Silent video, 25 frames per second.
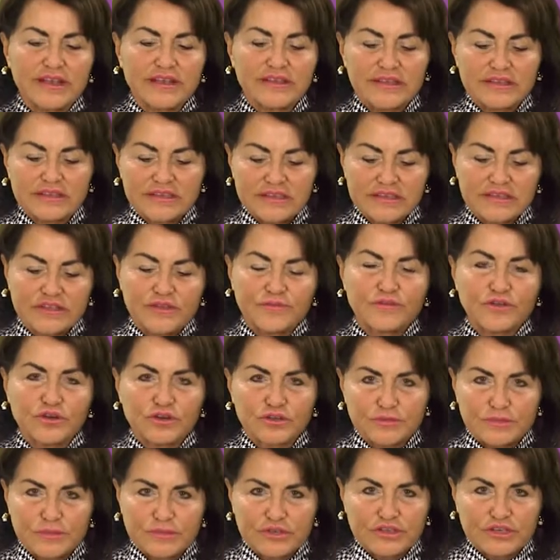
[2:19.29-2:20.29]
And this is the
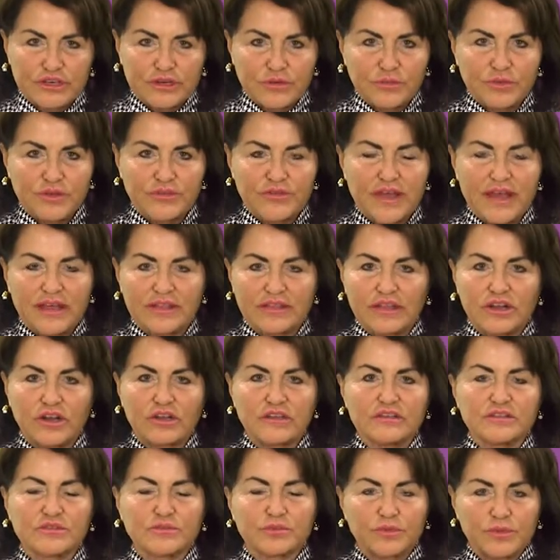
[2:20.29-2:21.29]
first machine we've had that
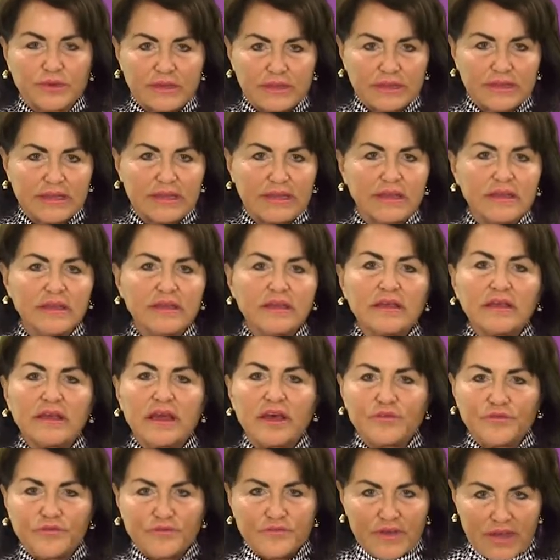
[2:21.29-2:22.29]
is really
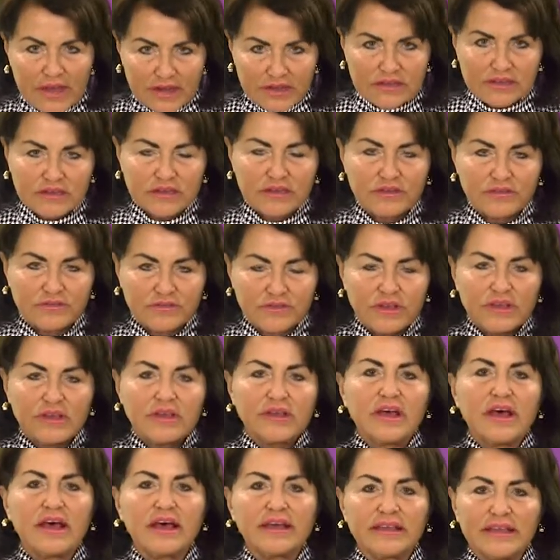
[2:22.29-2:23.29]
effective
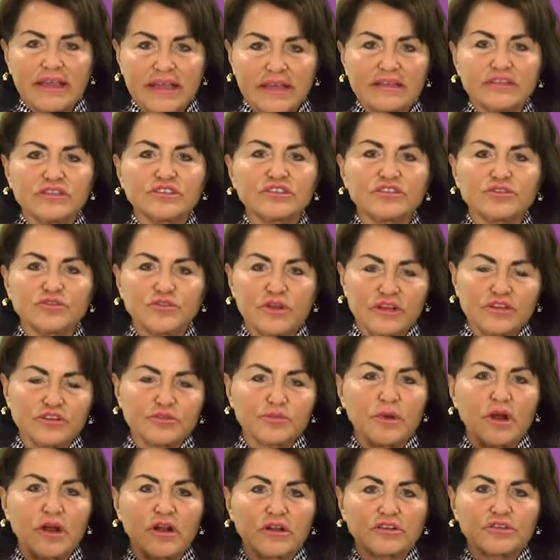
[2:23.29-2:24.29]
against
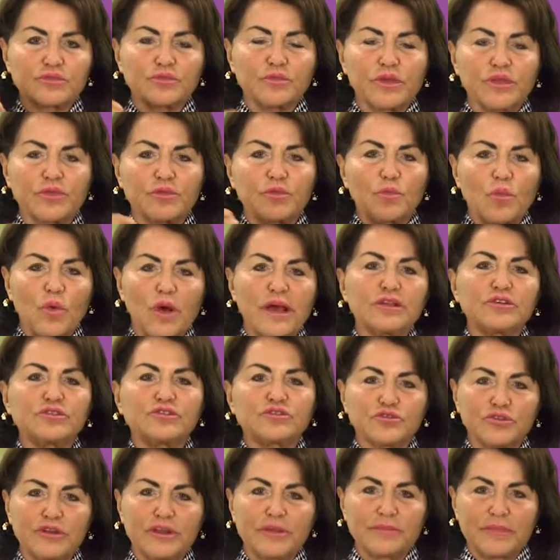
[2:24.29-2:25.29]
stretch marks with one
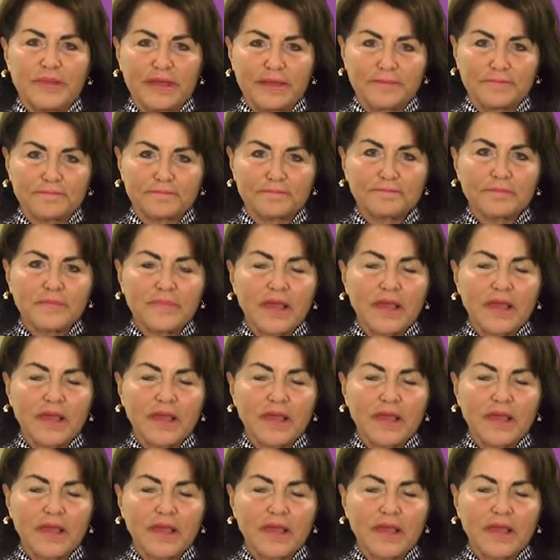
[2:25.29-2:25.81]
treatment.